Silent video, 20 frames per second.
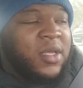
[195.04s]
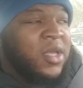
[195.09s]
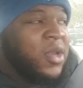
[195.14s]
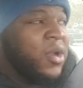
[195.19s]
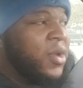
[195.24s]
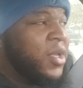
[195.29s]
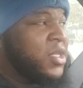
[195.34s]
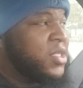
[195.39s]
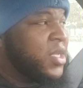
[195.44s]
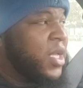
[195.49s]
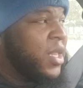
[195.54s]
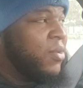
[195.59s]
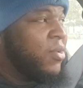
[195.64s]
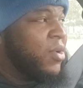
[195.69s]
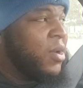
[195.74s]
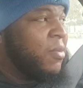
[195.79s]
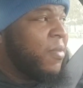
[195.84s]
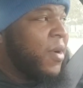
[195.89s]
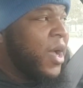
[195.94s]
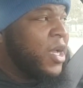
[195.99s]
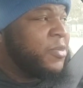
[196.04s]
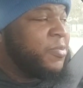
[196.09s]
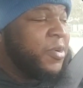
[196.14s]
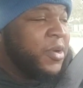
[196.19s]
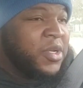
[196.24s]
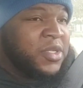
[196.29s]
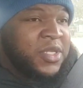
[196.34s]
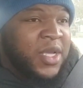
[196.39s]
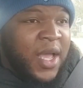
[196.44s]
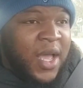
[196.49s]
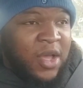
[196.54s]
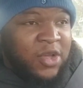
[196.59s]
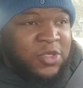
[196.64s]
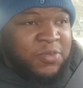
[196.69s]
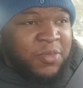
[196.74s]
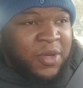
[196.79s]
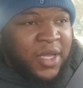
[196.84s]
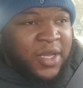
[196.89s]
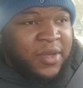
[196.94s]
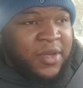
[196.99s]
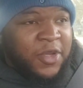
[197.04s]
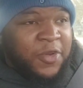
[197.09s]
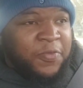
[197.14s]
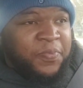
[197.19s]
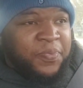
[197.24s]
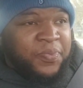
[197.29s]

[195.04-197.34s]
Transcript: You know, he said he want to buy his parents a house, but